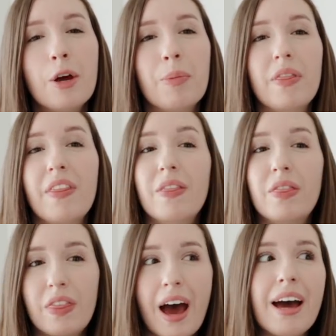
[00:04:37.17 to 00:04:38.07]
But
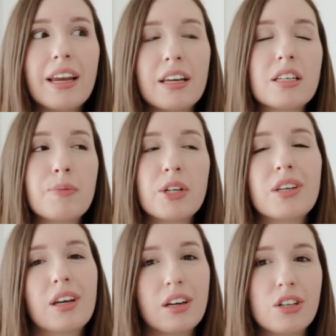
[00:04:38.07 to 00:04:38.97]
that,
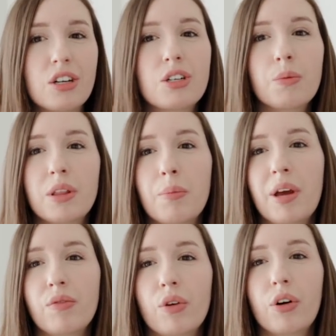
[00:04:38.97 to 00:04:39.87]
especially in conjunction with the
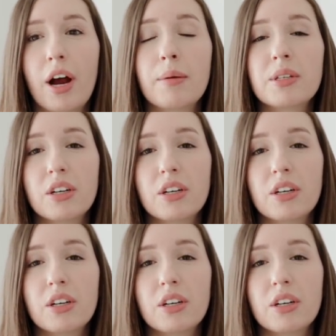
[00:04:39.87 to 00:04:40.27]
painful cramps,